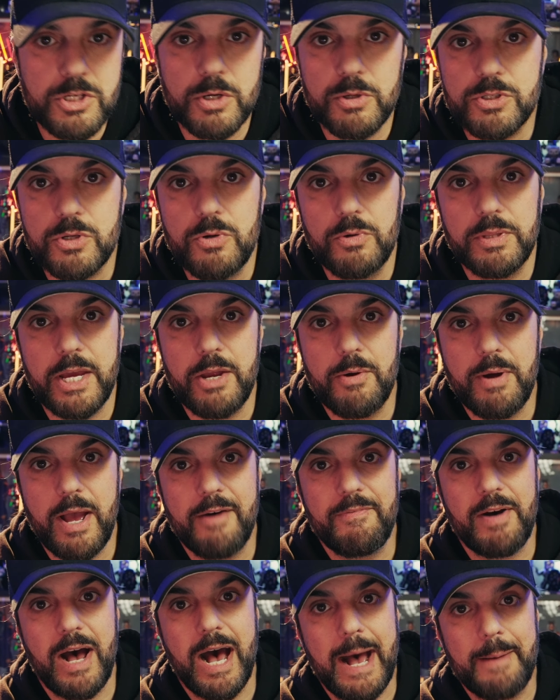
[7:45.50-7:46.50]
So it's cool that you
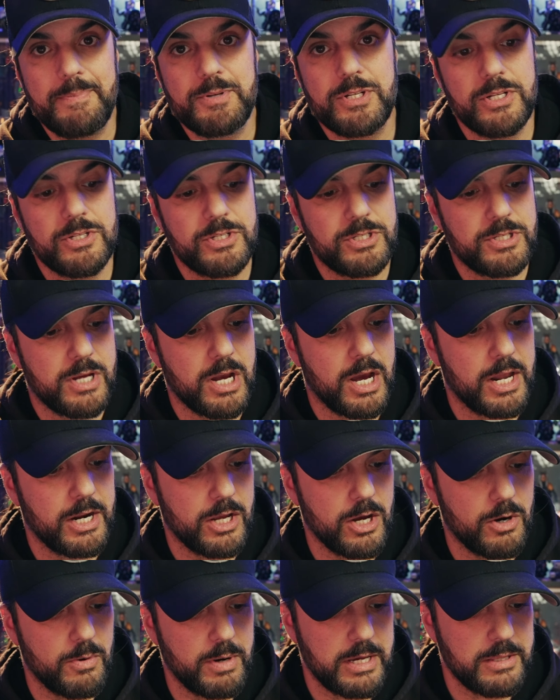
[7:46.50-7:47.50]
have options to kind of
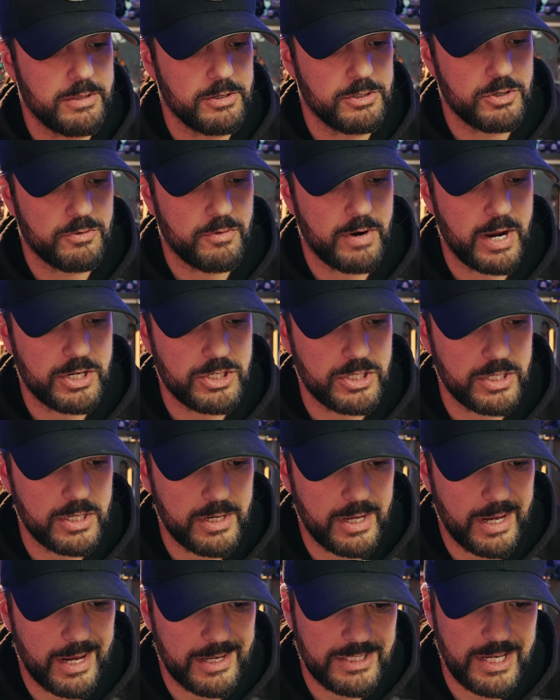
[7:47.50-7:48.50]
go either
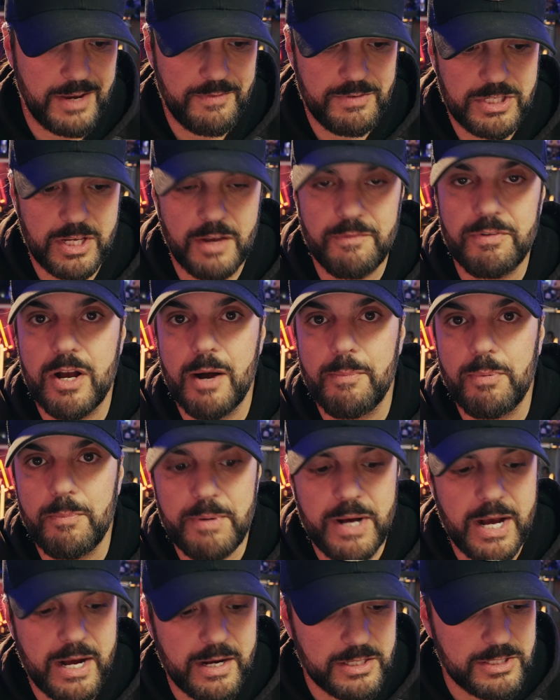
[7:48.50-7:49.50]
direction, save yourself a couple
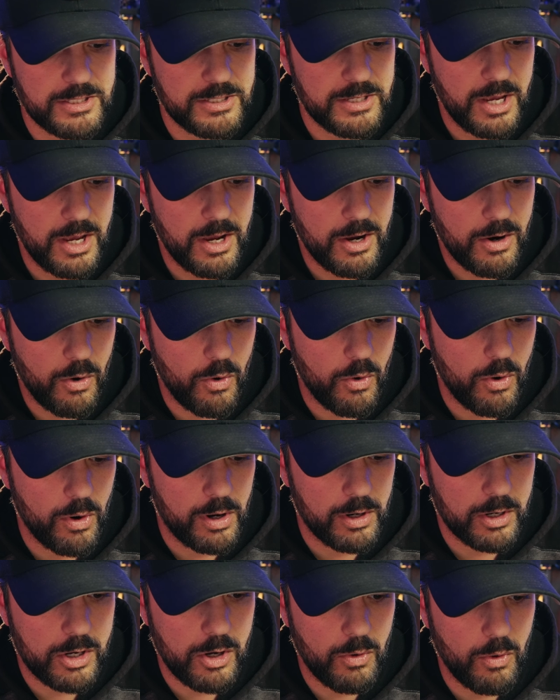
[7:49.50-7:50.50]
bucks,
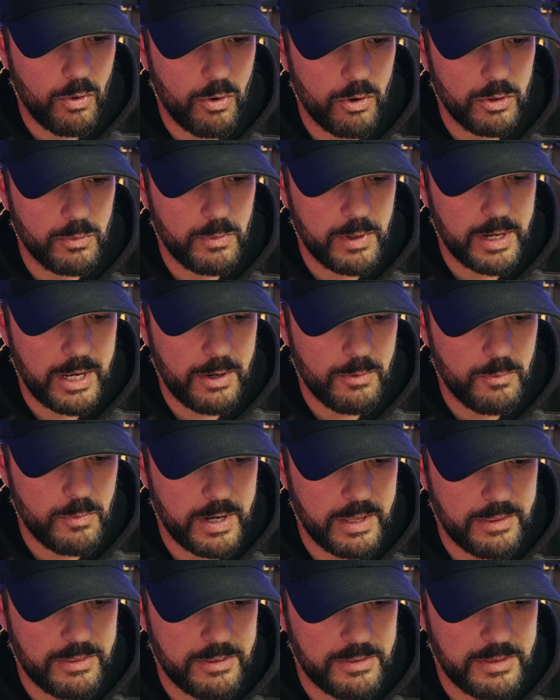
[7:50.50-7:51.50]
or go all the way
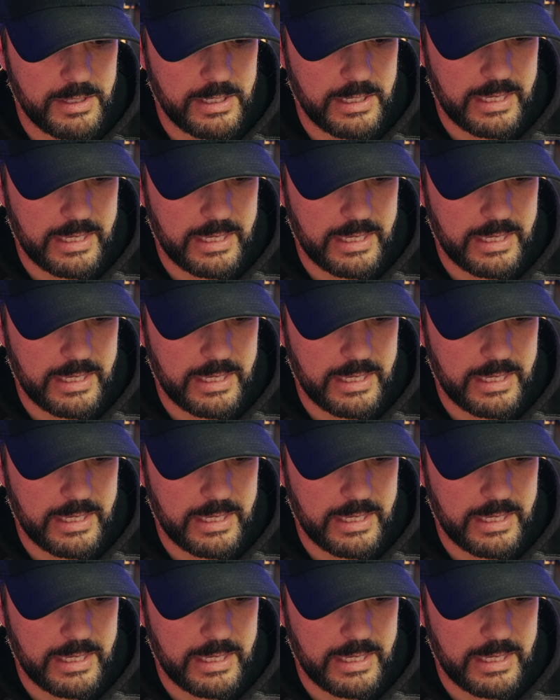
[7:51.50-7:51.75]
with the